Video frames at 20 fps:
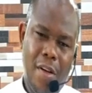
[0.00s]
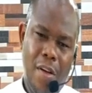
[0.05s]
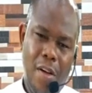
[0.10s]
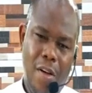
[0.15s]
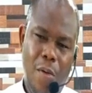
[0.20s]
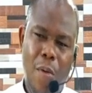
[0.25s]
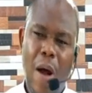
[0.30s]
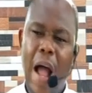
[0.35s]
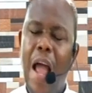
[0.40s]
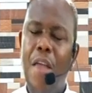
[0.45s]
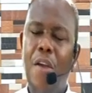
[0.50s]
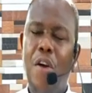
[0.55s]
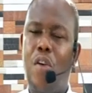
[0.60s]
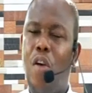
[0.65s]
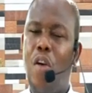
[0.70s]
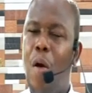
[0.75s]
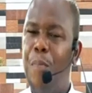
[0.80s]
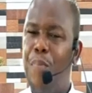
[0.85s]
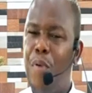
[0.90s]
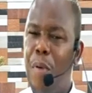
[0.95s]
why are you
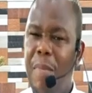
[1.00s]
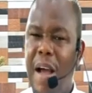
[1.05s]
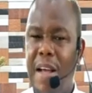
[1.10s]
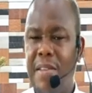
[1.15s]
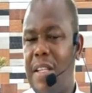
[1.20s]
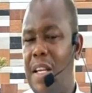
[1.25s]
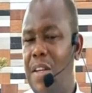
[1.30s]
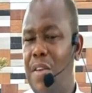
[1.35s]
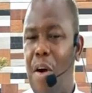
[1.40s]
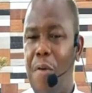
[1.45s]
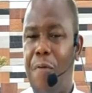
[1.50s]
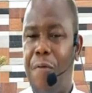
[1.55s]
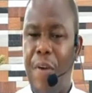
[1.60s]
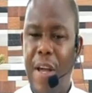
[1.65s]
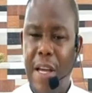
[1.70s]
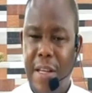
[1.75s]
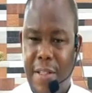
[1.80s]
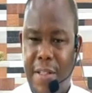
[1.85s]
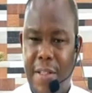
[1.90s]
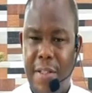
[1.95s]
compromising your
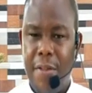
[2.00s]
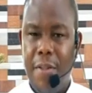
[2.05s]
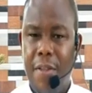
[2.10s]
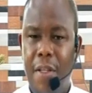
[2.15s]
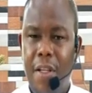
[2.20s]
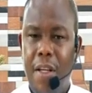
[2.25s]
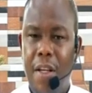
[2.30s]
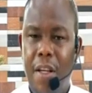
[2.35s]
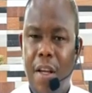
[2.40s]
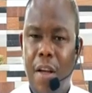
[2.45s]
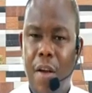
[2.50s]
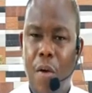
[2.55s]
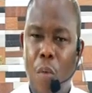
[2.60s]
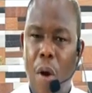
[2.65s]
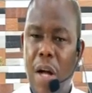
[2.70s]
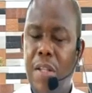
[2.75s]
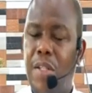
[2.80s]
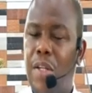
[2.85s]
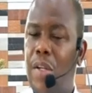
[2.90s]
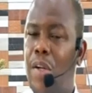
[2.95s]
faith?
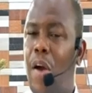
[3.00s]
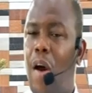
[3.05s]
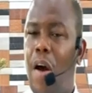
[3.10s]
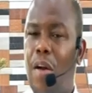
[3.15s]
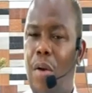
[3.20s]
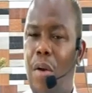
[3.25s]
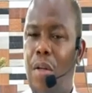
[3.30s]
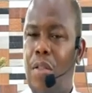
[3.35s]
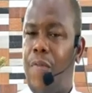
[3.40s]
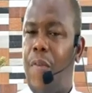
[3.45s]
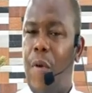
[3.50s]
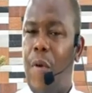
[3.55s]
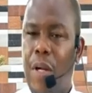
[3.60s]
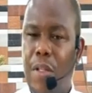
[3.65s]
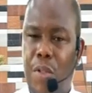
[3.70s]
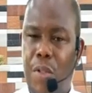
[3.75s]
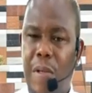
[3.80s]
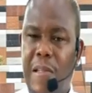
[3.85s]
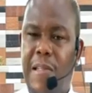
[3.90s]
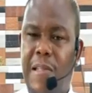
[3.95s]
What God looks
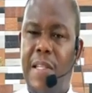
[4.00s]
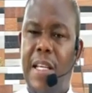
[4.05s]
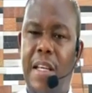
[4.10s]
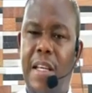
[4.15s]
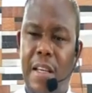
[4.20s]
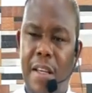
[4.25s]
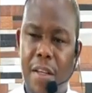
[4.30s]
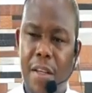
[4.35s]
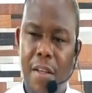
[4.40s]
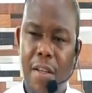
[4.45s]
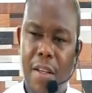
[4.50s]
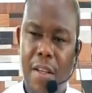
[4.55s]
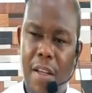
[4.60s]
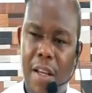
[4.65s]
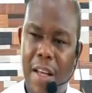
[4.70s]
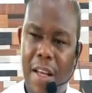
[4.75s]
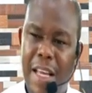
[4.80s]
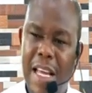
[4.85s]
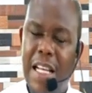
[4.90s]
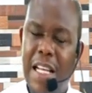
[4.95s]
forward to see
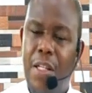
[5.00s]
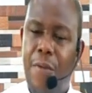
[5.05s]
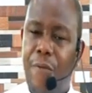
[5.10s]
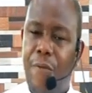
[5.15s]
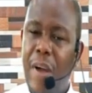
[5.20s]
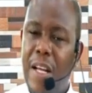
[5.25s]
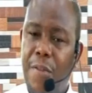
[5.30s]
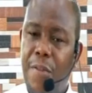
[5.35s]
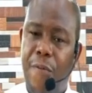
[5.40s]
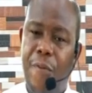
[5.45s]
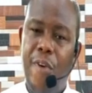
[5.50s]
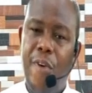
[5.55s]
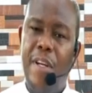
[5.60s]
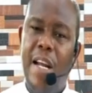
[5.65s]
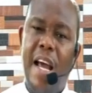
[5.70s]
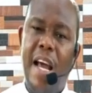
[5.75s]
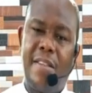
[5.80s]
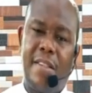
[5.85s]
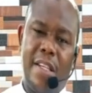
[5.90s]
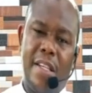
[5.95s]
is
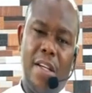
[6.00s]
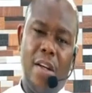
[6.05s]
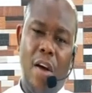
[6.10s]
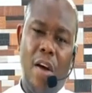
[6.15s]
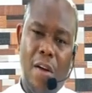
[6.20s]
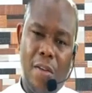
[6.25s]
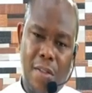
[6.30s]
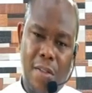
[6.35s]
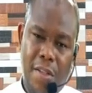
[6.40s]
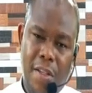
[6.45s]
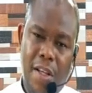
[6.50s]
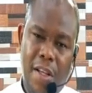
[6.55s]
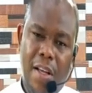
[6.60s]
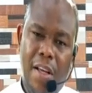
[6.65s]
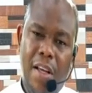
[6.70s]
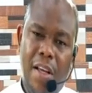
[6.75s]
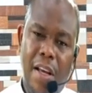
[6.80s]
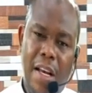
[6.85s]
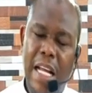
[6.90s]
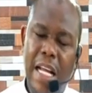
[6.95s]
faithfulness in us.
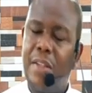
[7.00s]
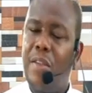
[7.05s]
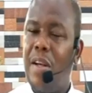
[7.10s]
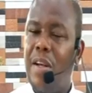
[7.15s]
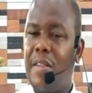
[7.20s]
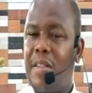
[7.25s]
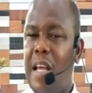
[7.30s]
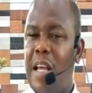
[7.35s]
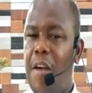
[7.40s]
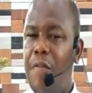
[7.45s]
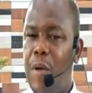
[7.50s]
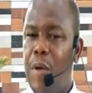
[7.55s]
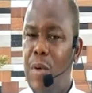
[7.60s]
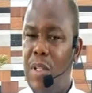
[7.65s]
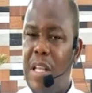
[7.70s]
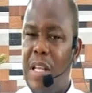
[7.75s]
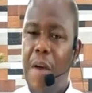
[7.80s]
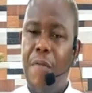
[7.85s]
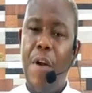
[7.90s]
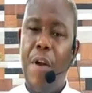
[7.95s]
Let us serve him
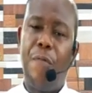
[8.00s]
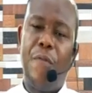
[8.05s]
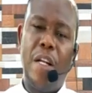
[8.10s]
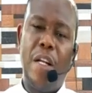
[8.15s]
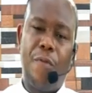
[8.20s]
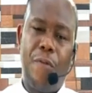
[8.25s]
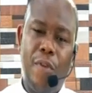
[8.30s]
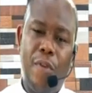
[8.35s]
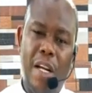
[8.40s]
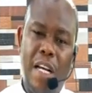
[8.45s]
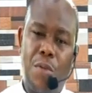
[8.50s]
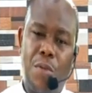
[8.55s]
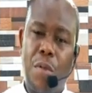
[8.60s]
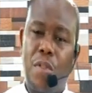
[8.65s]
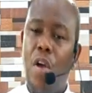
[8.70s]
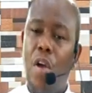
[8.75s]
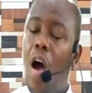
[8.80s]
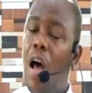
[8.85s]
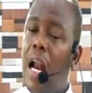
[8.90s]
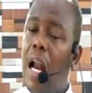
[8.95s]
with every faithfulness,
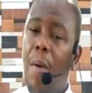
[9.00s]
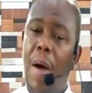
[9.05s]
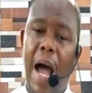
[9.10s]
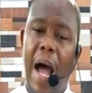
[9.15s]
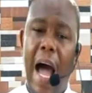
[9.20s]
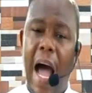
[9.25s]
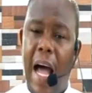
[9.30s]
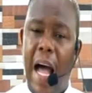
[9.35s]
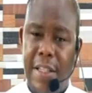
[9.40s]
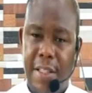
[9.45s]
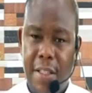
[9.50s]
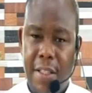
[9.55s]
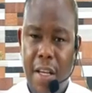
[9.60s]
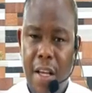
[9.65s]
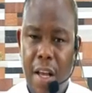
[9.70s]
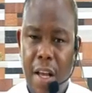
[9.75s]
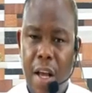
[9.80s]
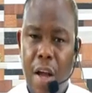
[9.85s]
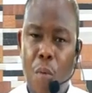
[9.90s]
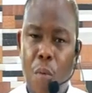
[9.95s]
with all our heart,
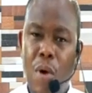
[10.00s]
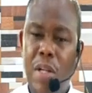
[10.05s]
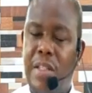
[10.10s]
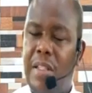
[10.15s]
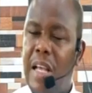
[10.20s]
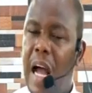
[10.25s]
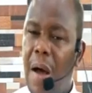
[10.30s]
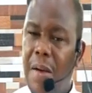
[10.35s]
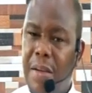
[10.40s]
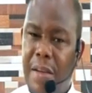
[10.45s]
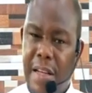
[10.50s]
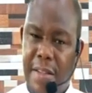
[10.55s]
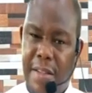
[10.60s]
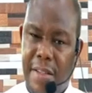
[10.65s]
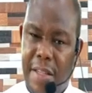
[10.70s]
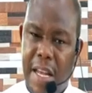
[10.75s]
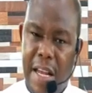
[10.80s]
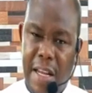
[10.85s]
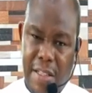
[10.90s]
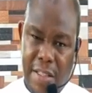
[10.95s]
without
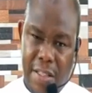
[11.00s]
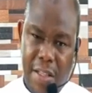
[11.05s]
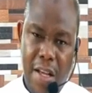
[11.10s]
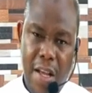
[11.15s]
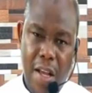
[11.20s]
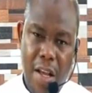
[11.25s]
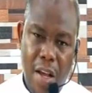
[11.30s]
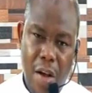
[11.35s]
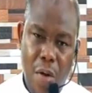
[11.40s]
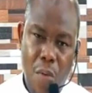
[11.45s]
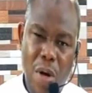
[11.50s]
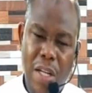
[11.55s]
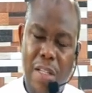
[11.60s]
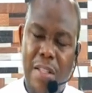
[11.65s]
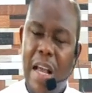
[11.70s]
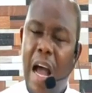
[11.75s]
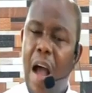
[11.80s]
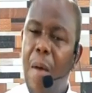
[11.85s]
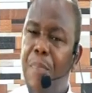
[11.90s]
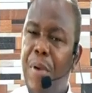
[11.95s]
deceit,
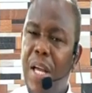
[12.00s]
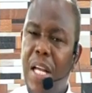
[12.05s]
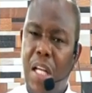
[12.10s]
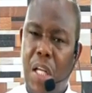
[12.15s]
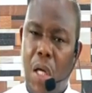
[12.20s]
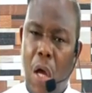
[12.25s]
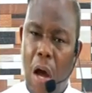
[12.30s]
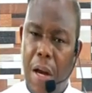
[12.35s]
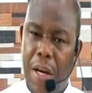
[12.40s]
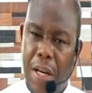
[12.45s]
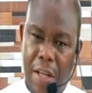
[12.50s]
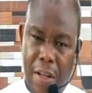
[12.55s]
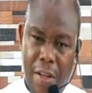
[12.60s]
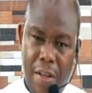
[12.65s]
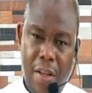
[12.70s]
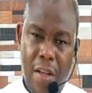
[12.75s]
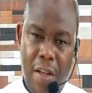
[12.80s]
without being cunning.